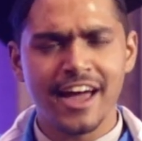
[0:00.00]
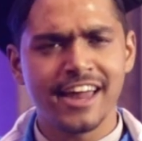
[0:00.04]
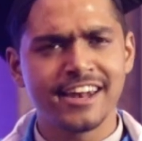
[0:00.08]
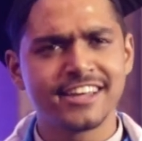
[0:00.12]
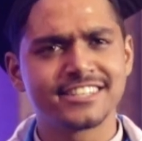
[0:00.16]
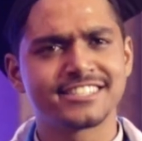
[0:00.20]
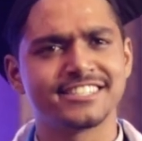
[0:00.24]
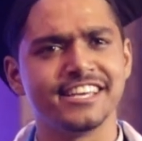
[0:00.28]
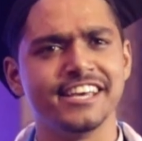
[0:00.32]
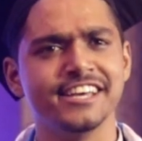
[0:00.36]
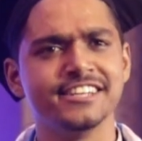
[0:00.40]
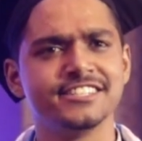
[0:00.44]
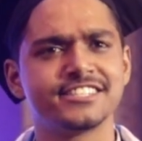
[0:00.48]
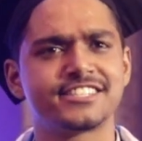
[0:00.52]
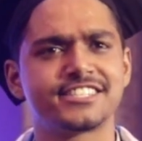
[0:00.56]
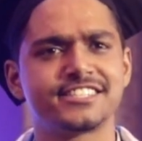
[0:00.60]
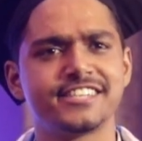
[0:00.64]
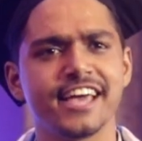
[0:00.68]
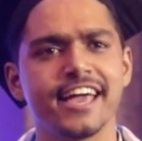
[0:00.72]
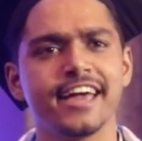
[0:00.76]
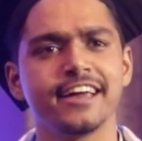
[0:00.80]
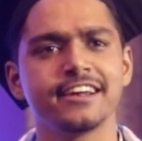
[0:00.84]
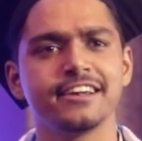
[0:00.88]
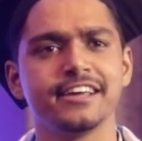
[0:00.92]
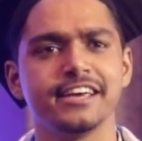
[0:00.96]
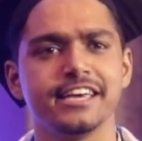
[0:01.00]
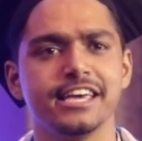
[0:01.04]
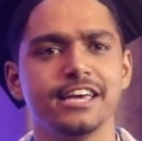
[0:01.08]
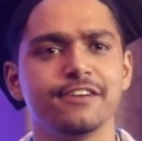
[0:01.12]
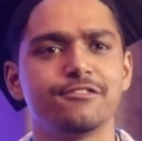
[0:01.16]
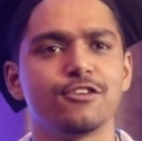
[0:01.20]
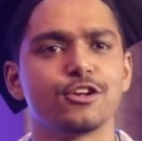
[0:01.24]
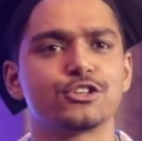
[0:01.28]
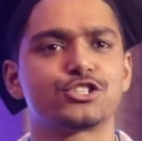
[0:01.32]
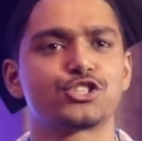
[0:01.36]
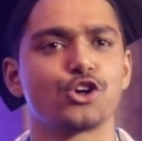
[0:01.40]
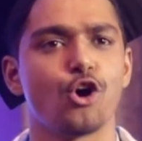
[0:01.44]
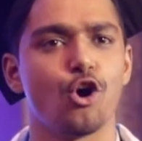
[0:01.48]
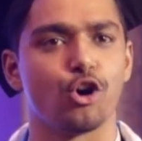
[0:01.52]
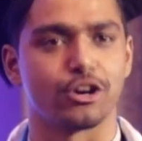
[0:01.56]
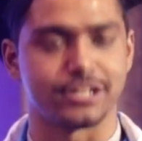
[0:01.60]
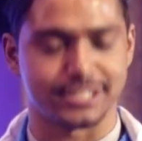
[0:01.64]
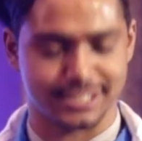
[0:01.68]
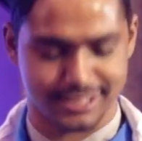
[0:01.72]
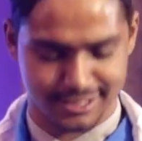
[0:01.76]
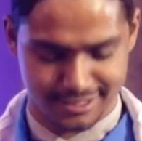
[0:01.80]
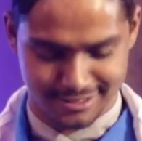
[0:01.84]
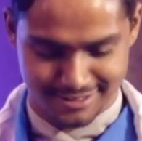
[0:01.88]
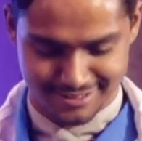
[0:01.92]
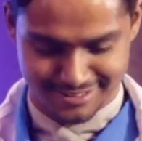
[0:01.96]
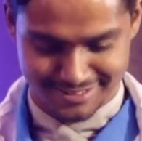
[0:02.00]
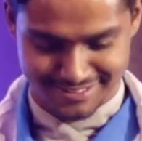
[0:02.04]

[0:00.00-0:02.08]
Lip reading: and his insanely evil jokes,